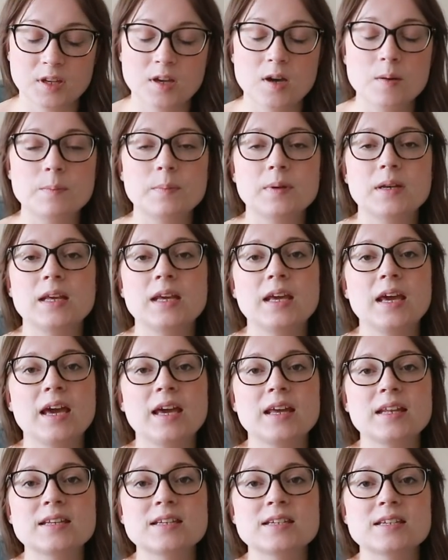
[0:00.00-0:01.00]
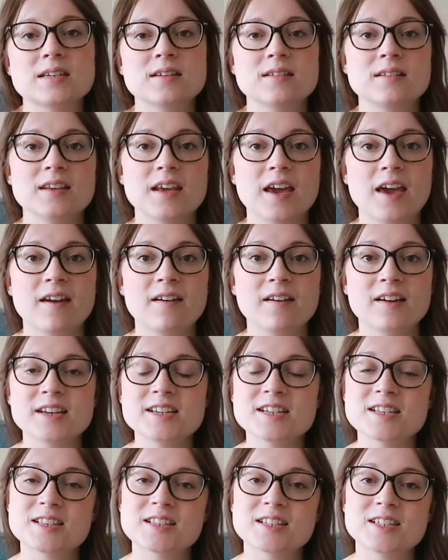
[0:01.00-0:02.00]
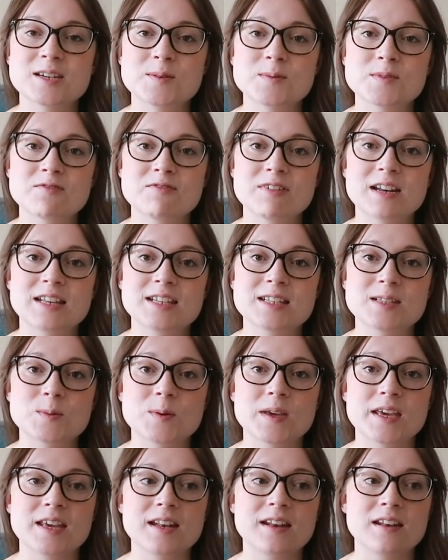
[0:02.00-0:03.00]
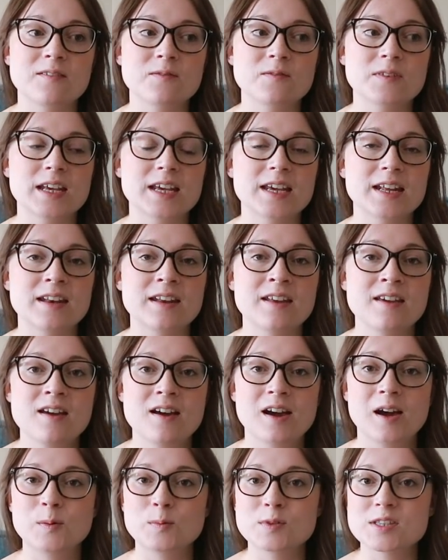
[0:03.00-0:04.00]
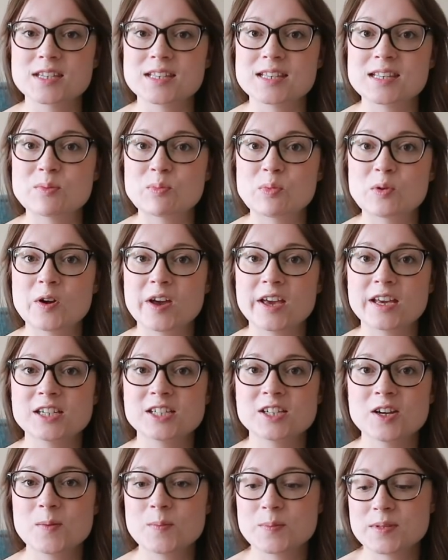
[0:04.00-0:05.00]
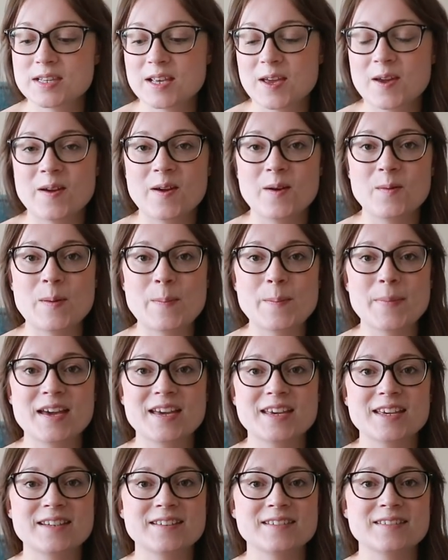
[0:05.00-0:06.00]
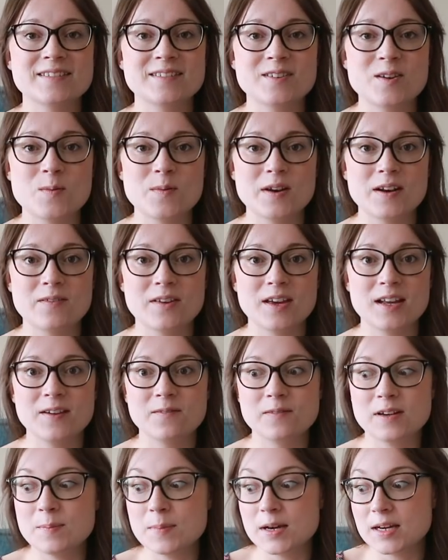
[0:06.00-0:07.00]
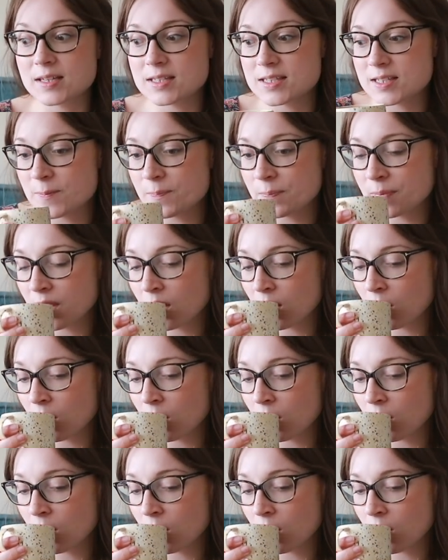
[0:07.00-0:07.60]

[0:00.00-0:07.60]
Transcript: company, and yeah, I just she was really sweet and lovely, and I wanted to support her shop, so I went back and got one of her lovely mugs.